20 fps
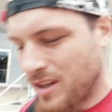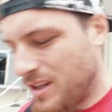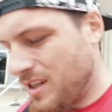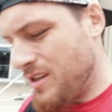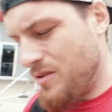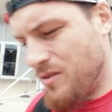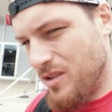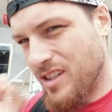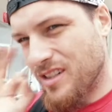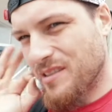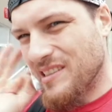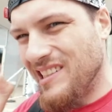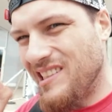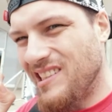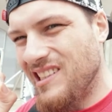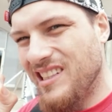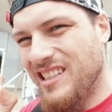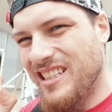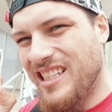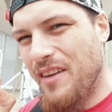It was
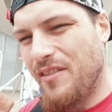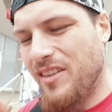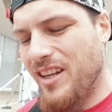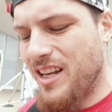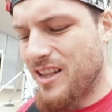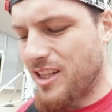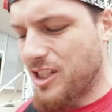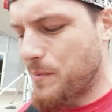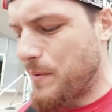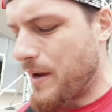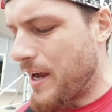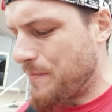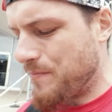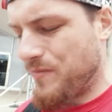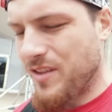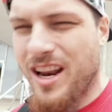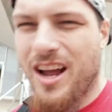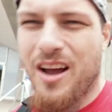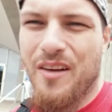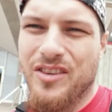definitely hit the spot,
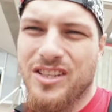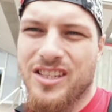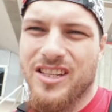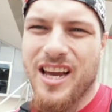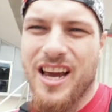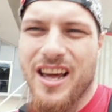and I obviously